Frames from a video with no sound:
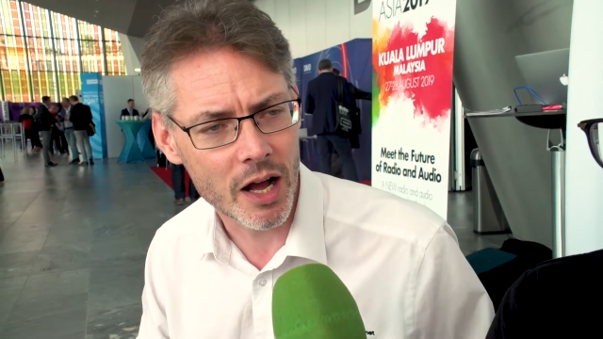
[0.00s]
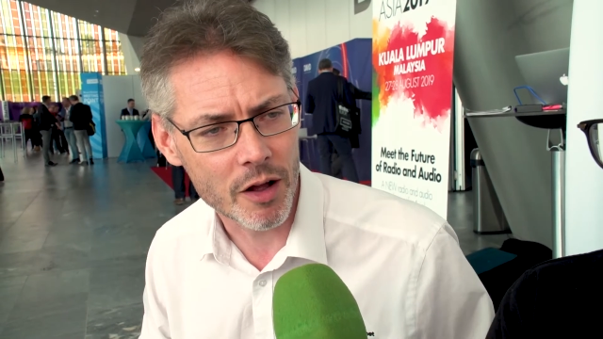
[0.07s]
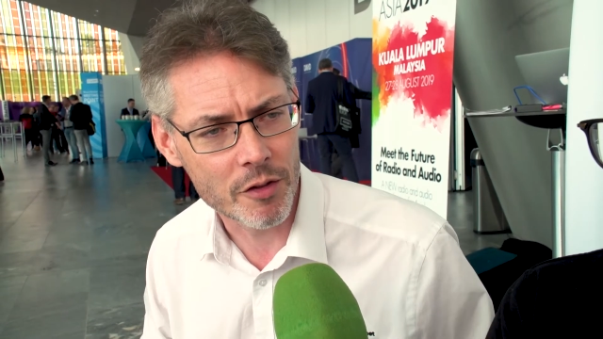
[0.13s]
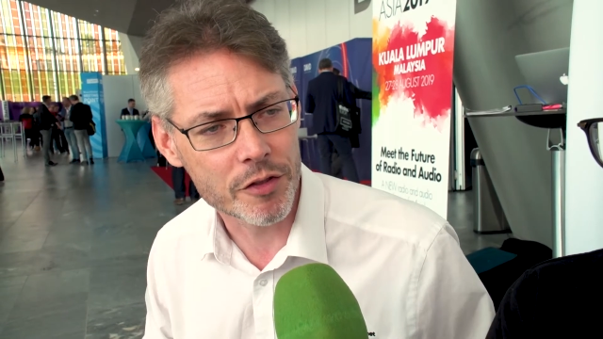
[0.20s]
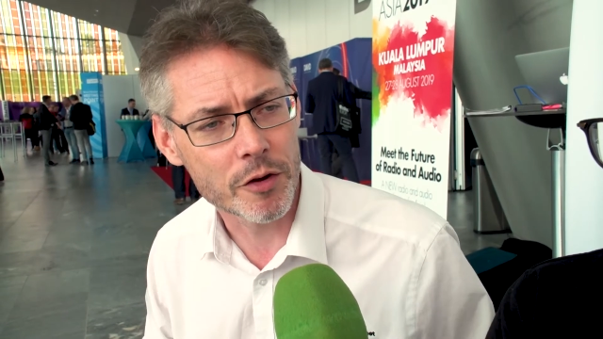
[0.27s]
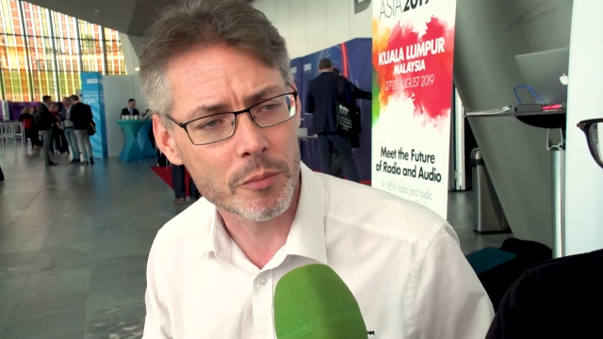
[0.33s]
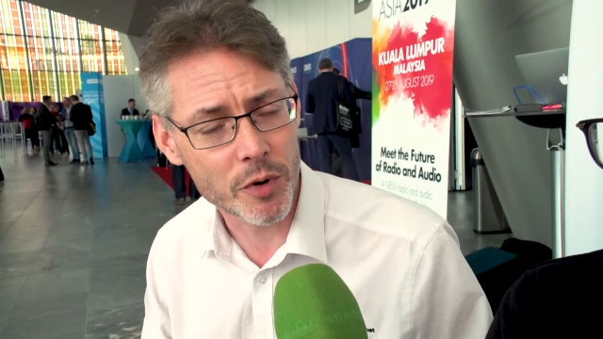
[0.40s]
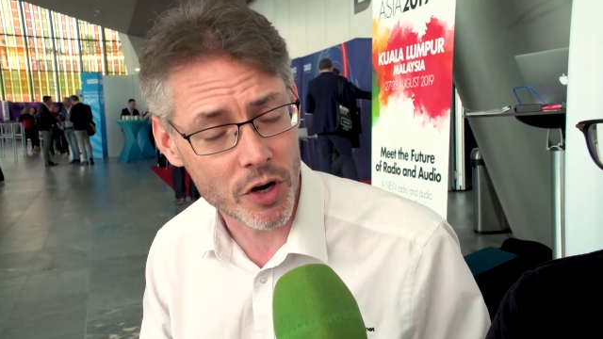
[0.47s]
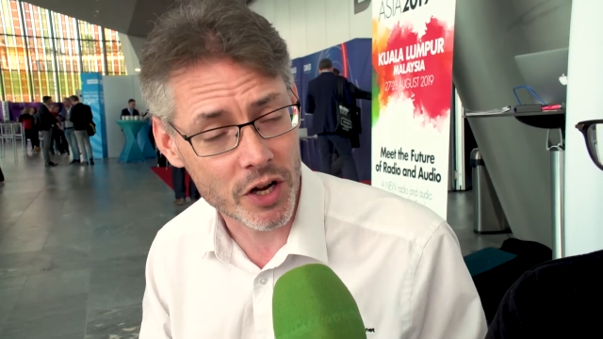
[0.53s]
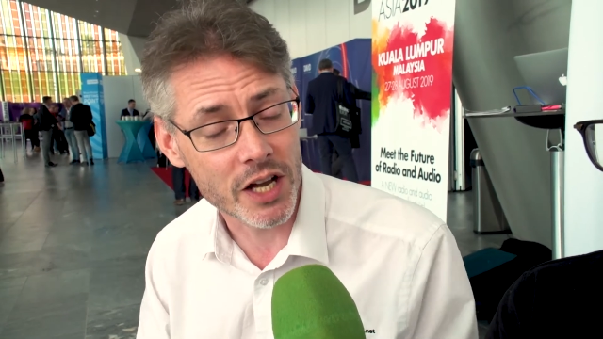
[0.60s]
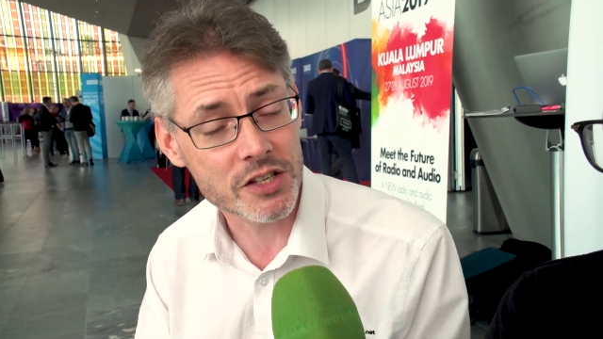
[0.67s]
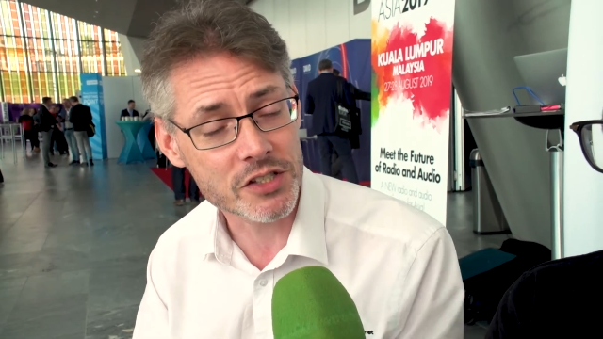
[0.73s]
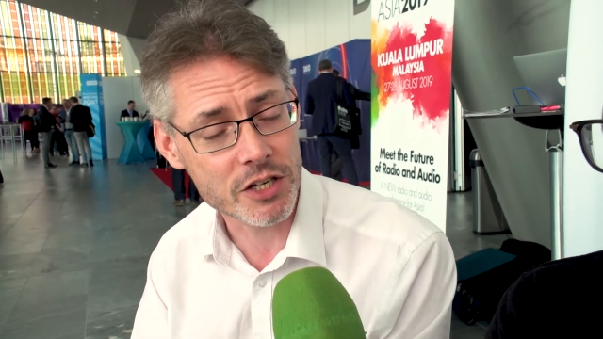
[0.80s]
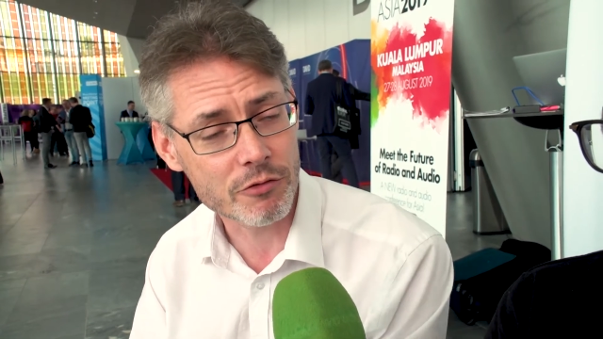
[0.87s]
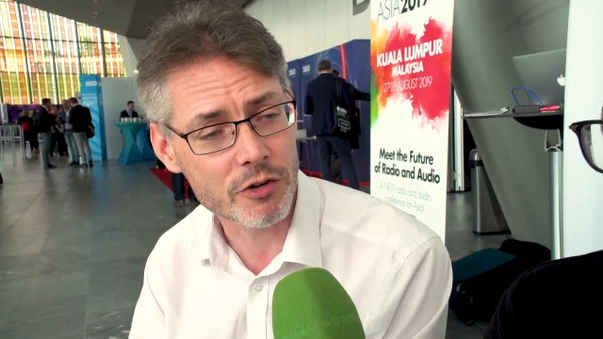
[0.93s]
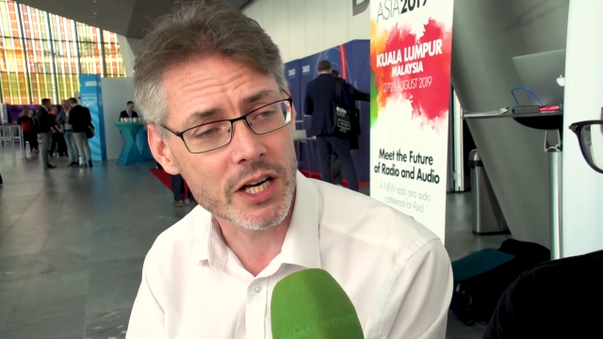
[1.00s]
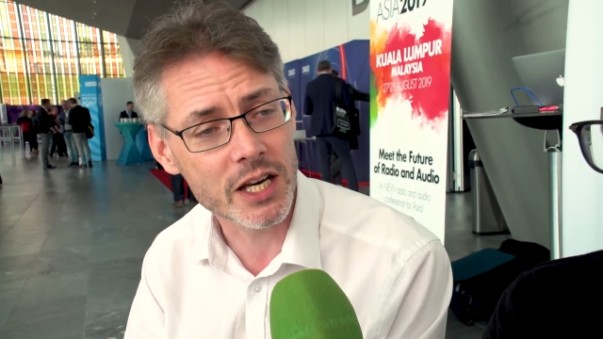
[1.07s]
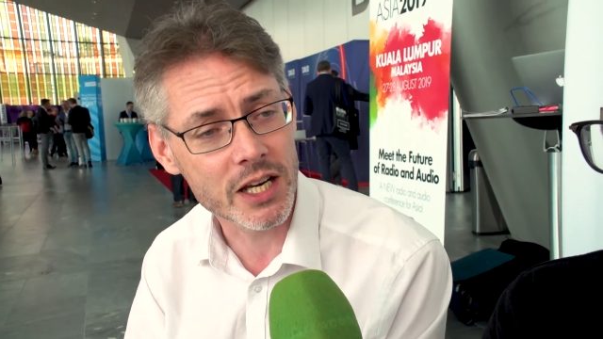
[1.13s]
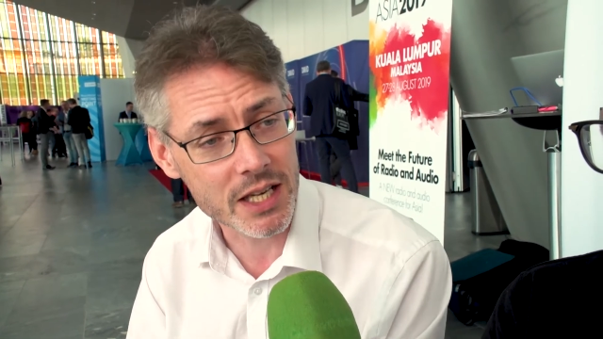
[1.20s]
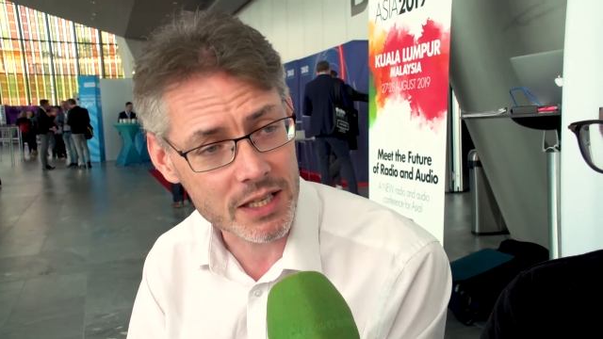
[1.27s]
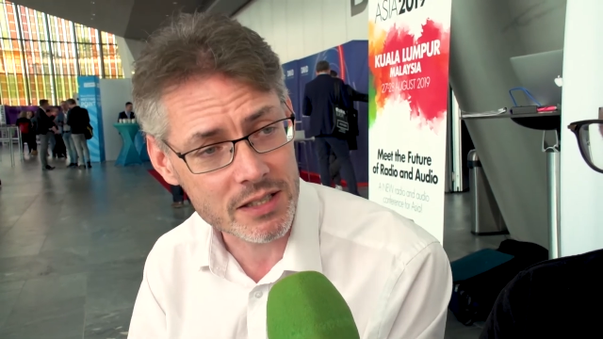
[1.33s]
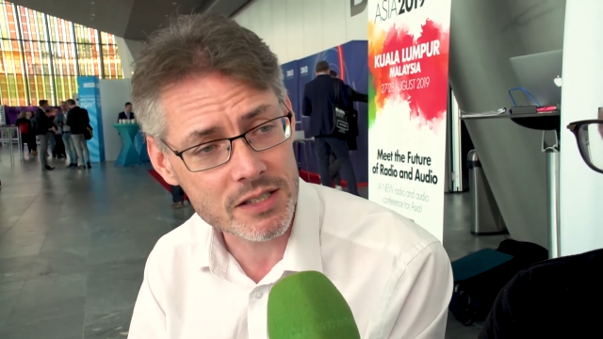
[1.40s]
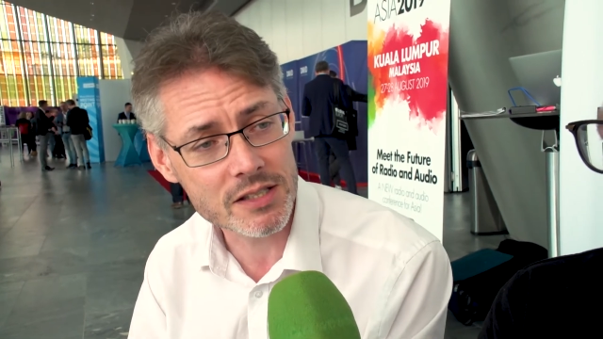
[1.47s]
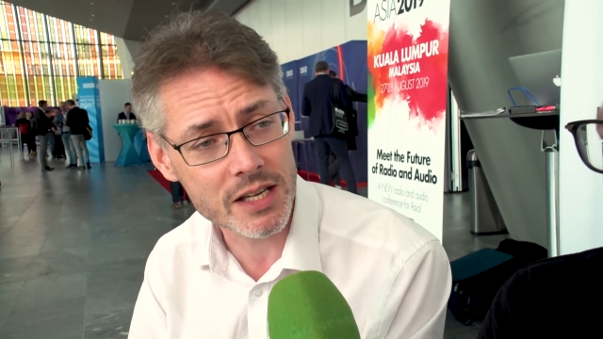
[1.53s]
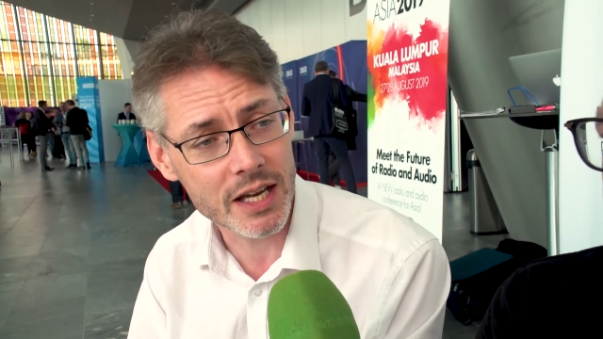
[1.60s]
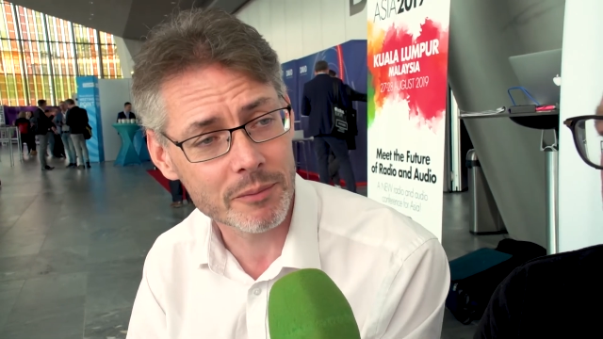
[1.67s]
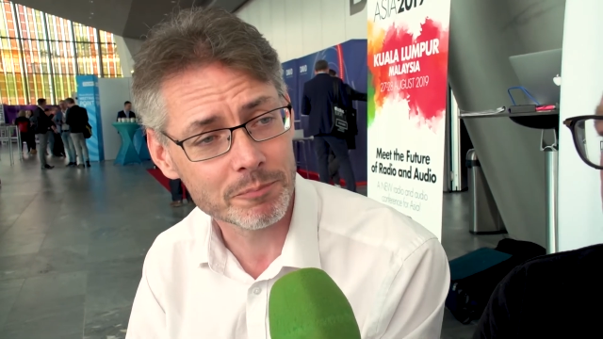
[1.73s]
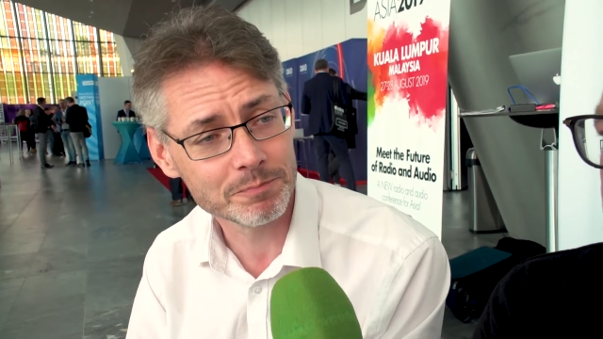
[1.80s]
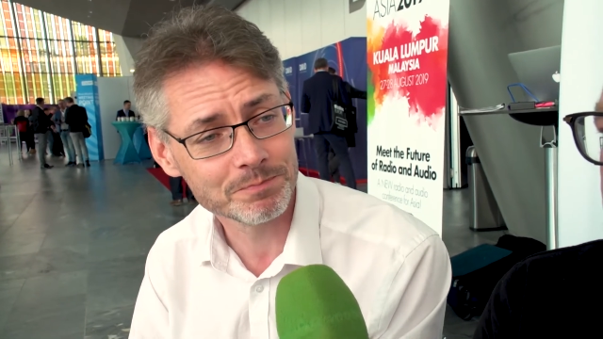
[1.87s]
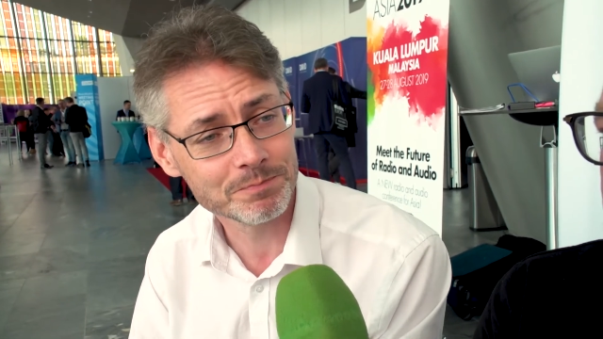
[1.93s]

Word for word: that podcasting really needs, yeah.